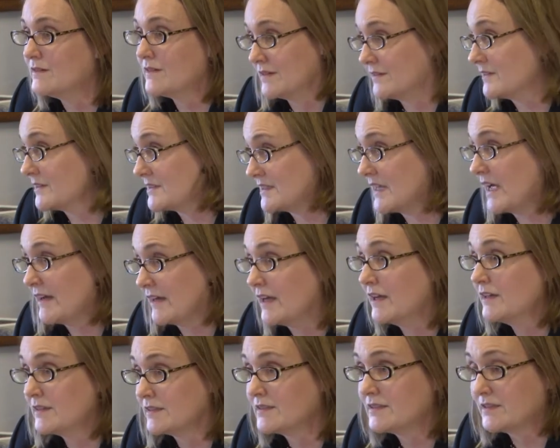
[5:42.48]
the
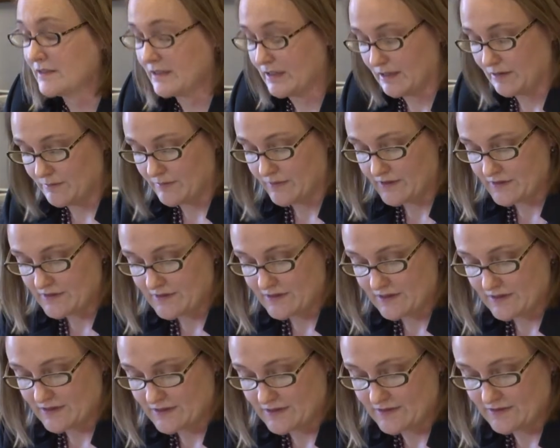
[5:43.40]
Senate
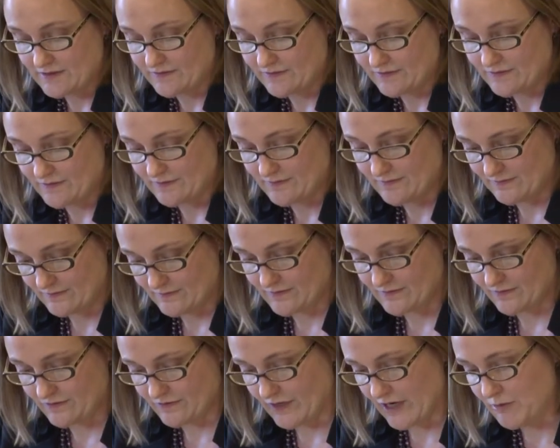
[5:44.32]
this
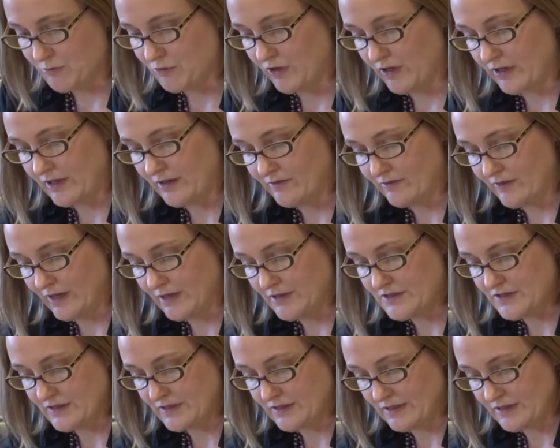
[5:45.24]
framework
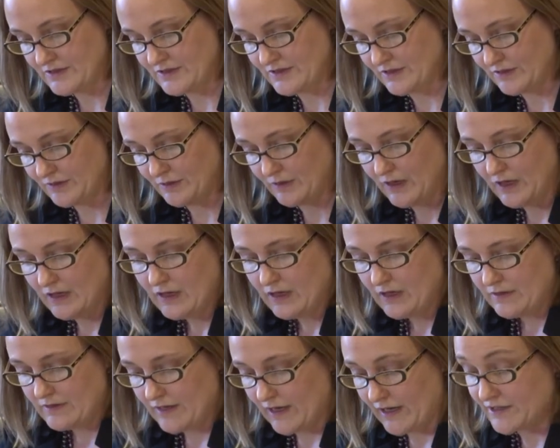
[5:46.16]
convention issue
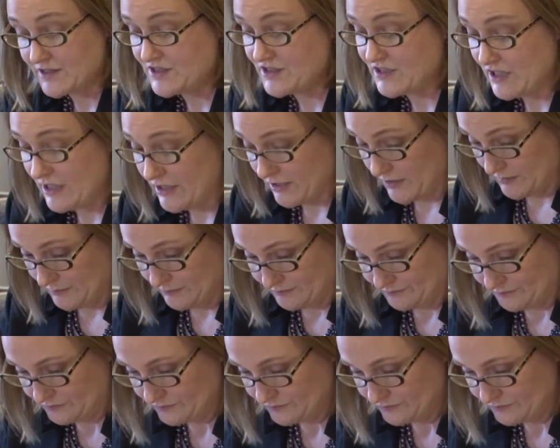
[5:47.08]
next year.